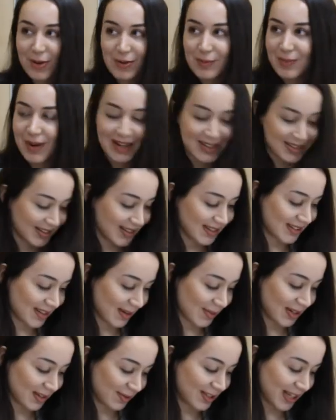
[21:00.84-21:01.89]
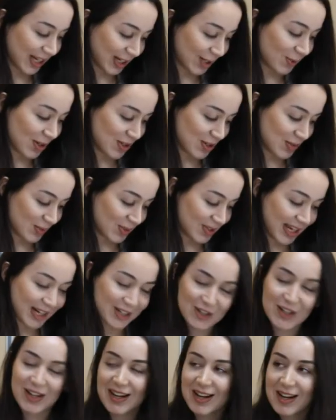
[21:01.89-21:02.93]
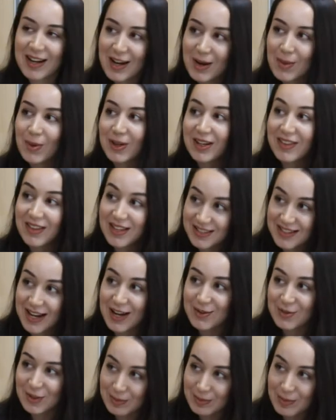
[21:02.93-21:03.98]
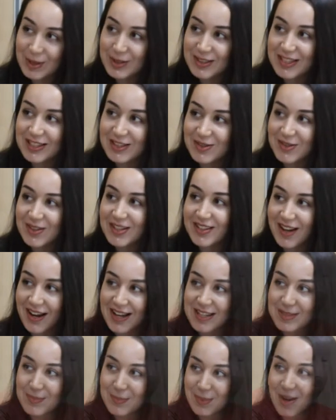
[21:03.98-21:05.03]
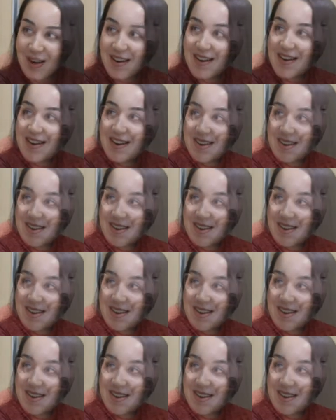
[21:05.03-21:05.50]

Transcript: both places. I mean, the second question was actually, what can the international community do or the diaspora?